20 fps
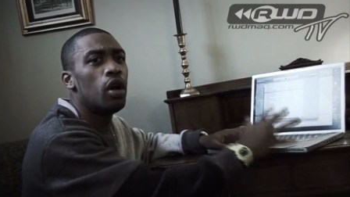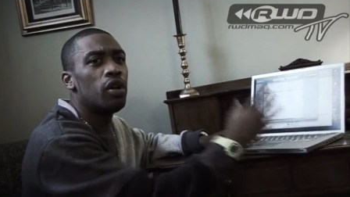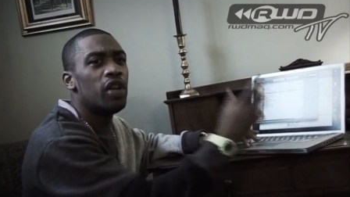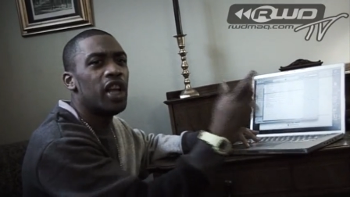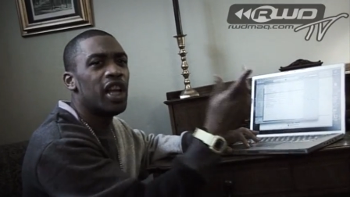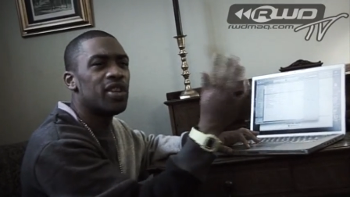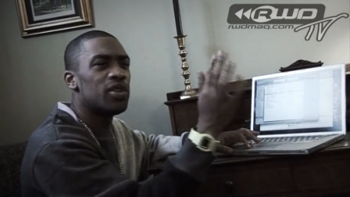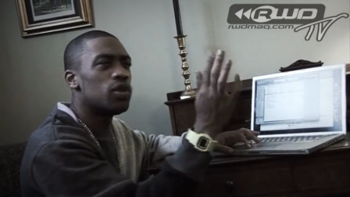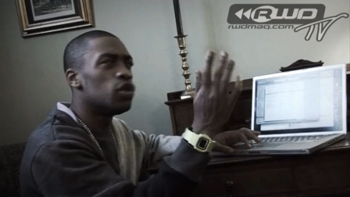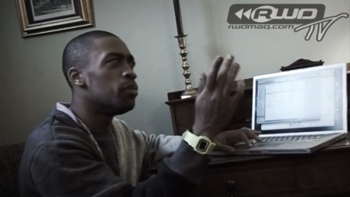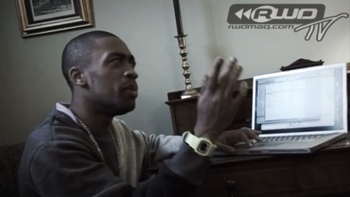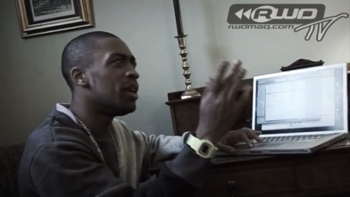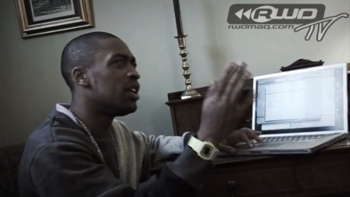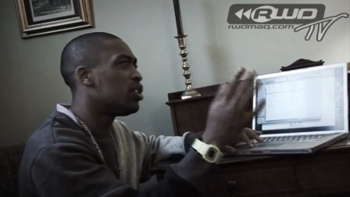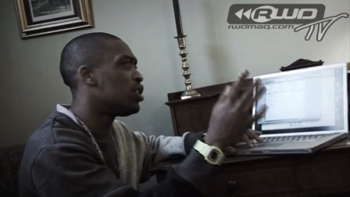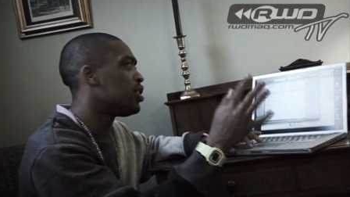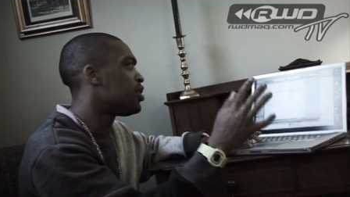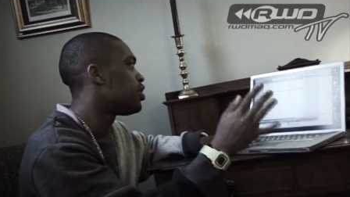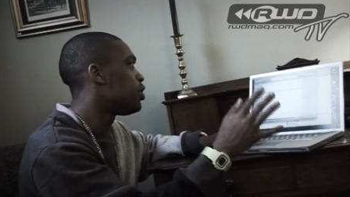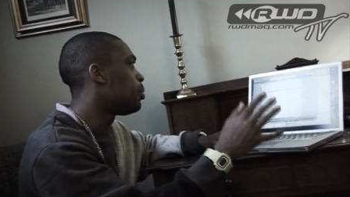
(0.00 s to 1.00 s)
They're two
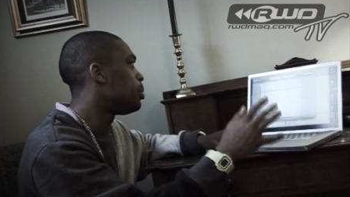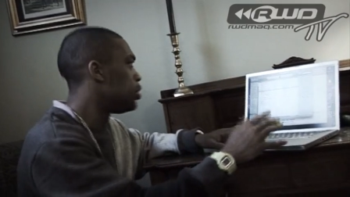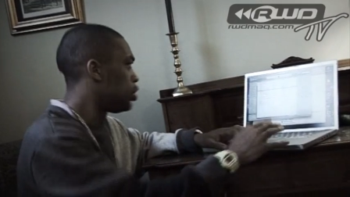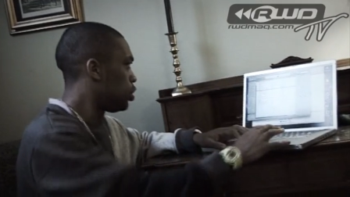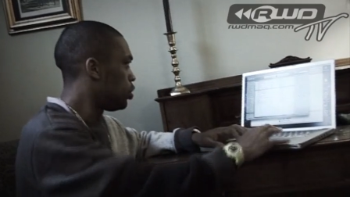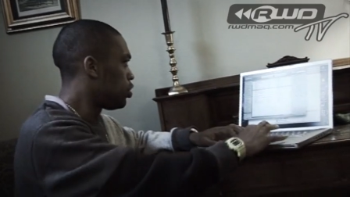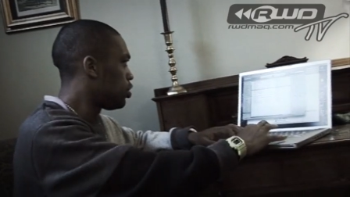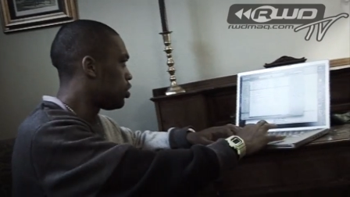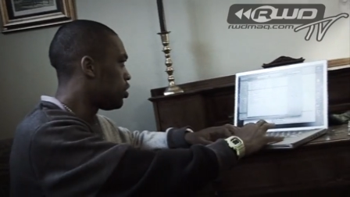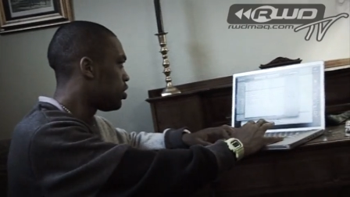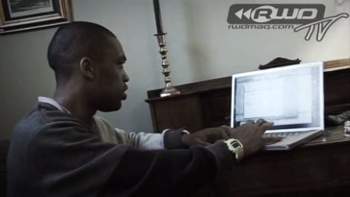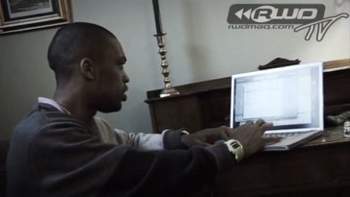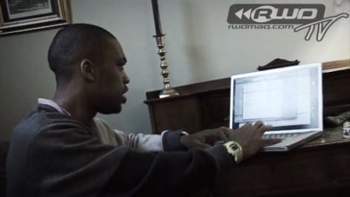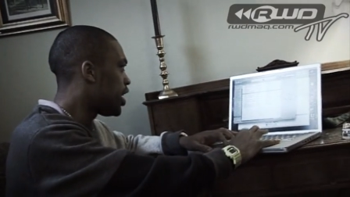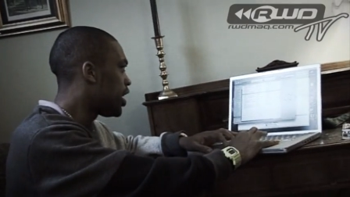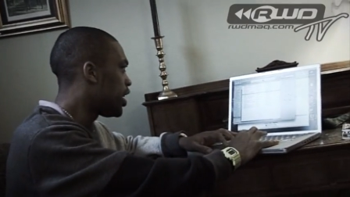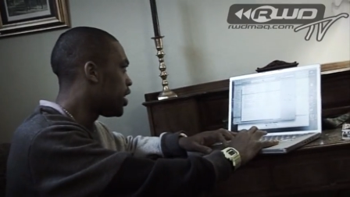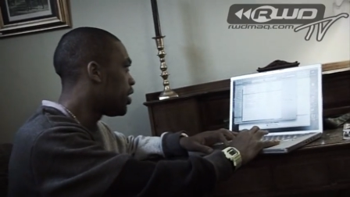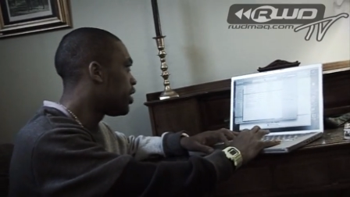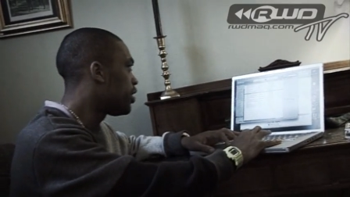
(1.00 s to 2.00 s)
Manchester producers.
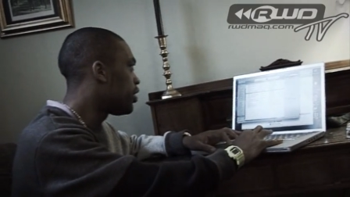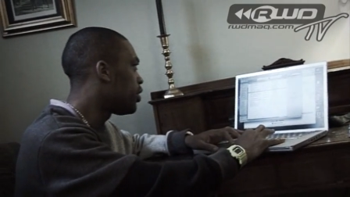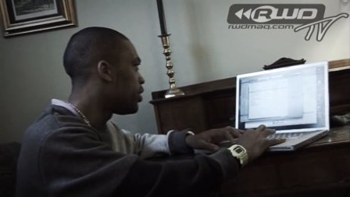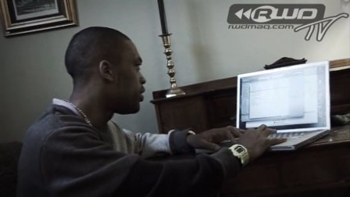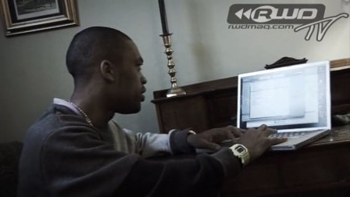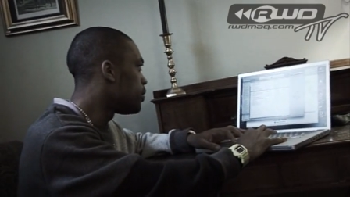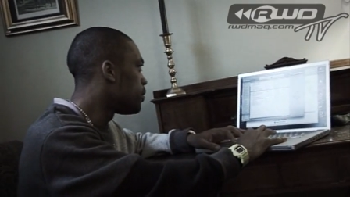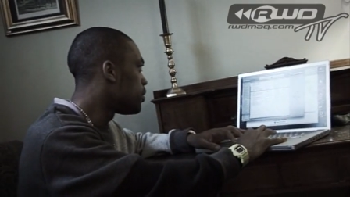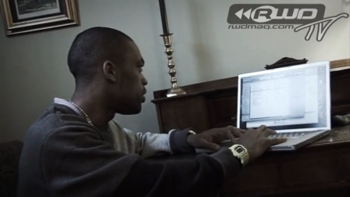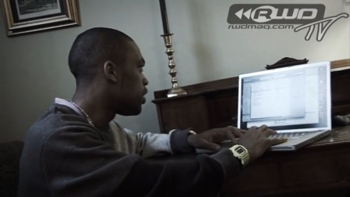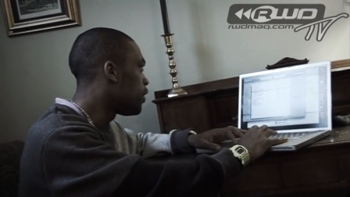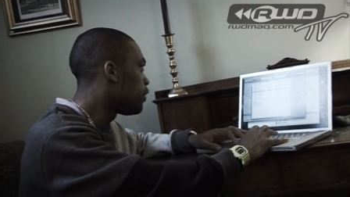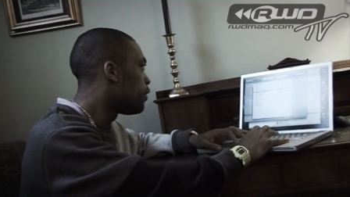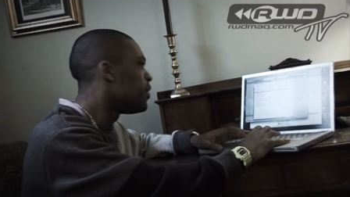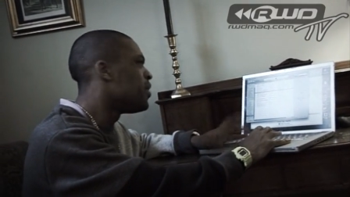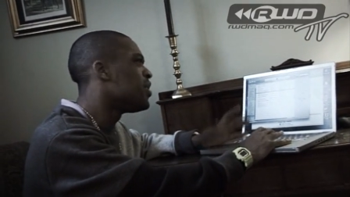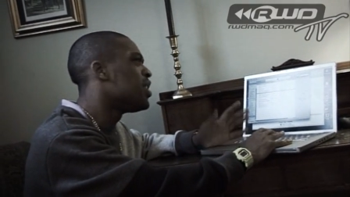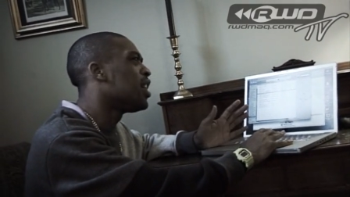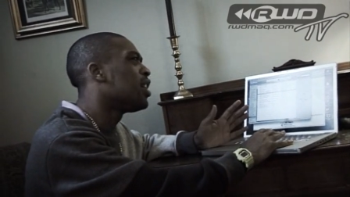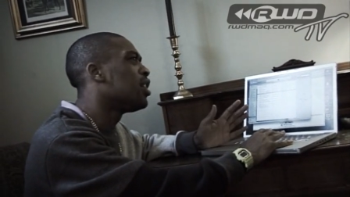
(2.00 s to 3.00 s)
They're doing some stuff
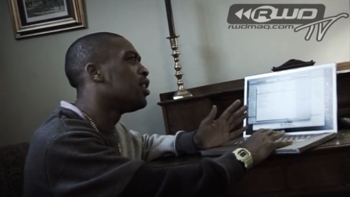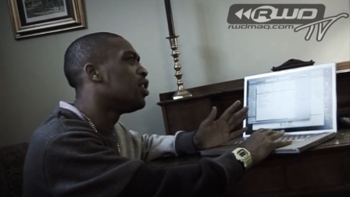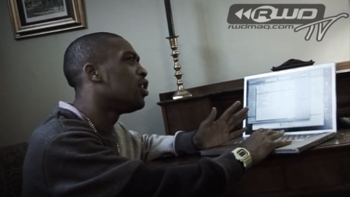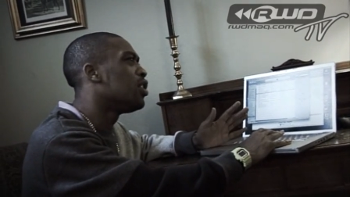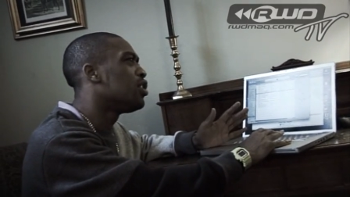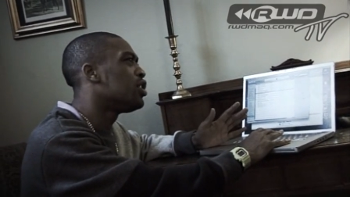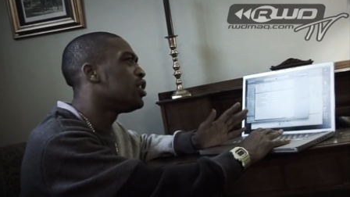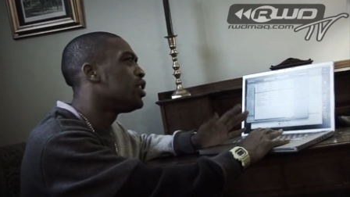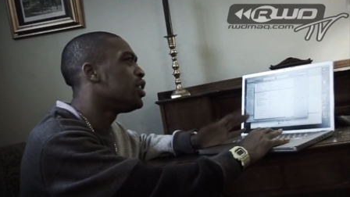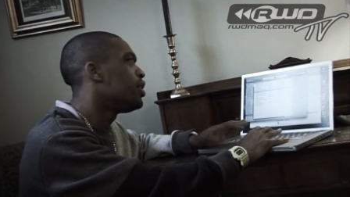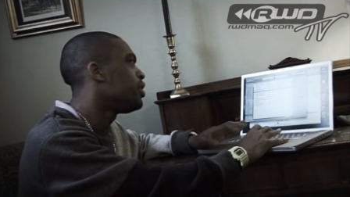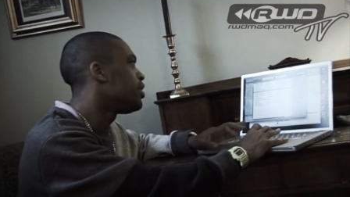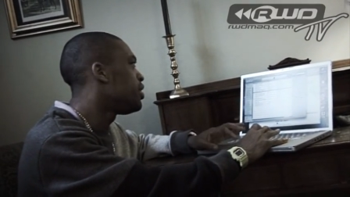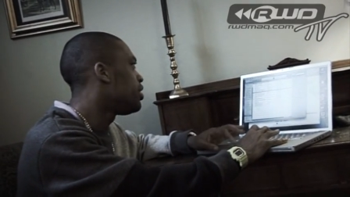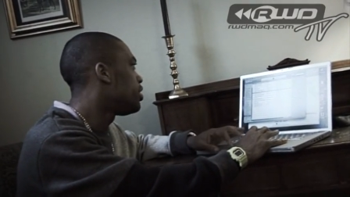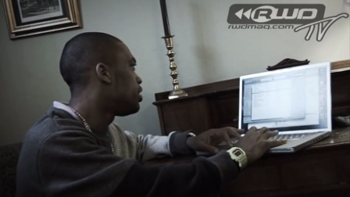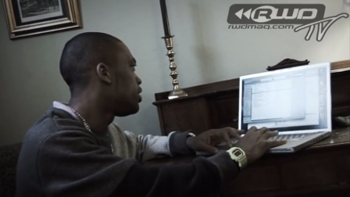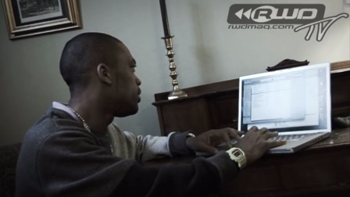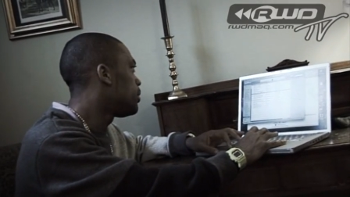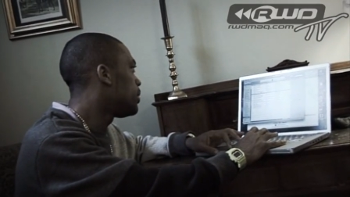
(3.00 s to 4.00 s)
with Jack and Archie.
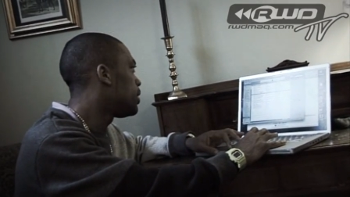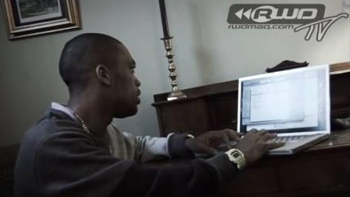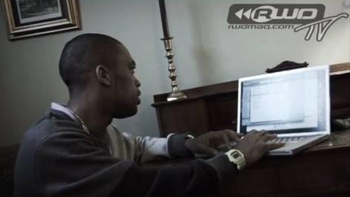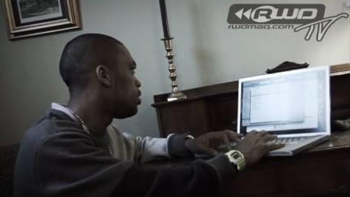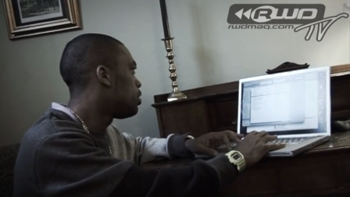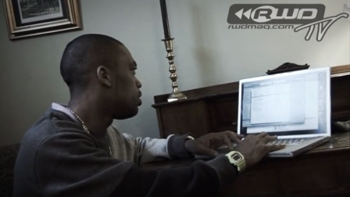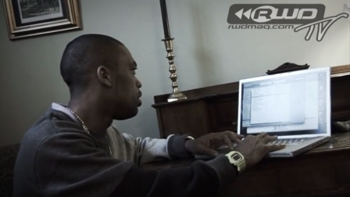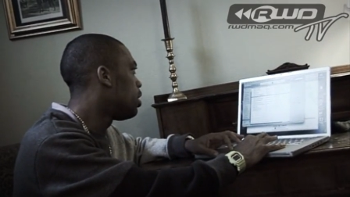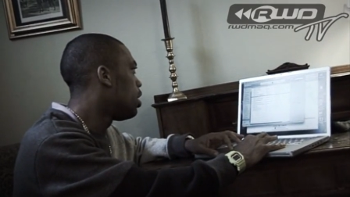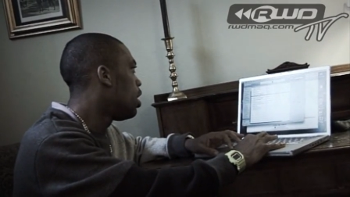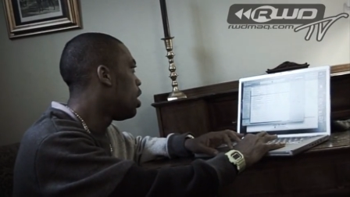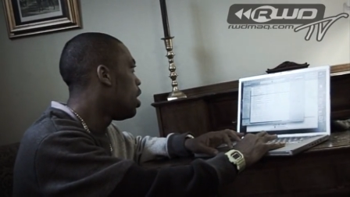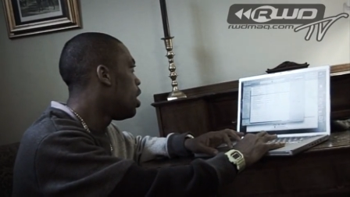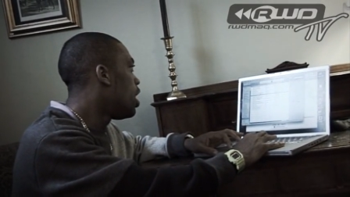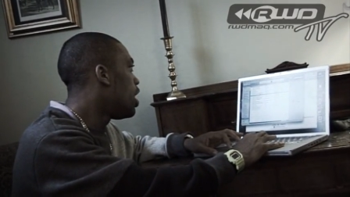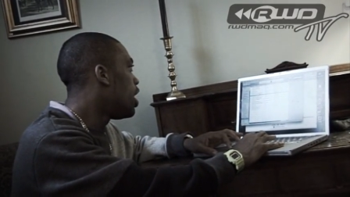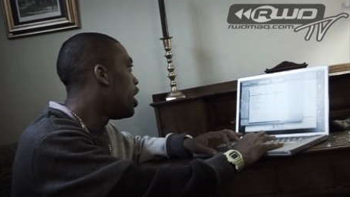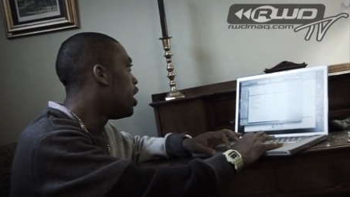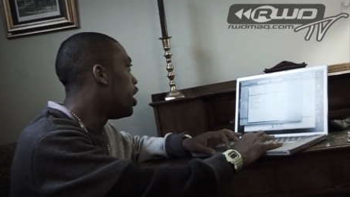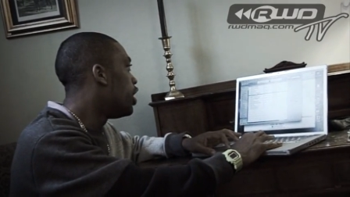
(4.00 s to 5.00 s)

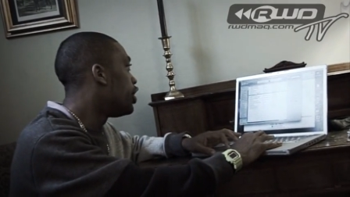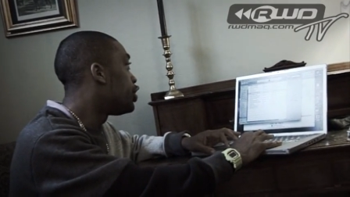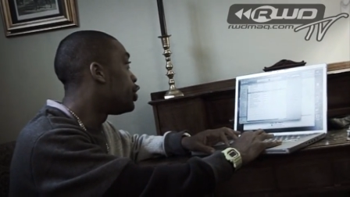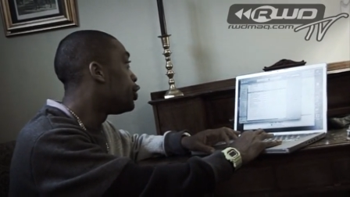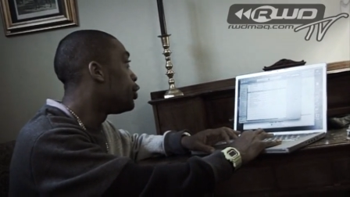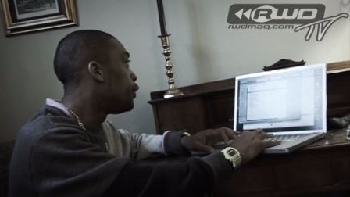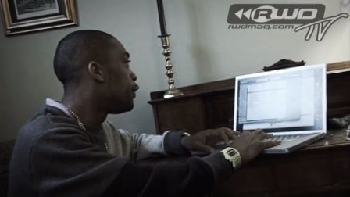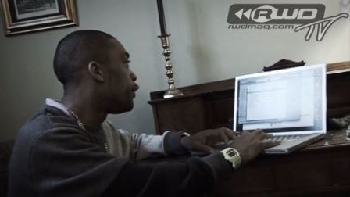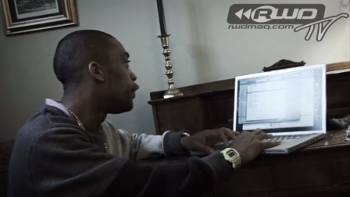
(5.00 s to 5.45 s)
Uh,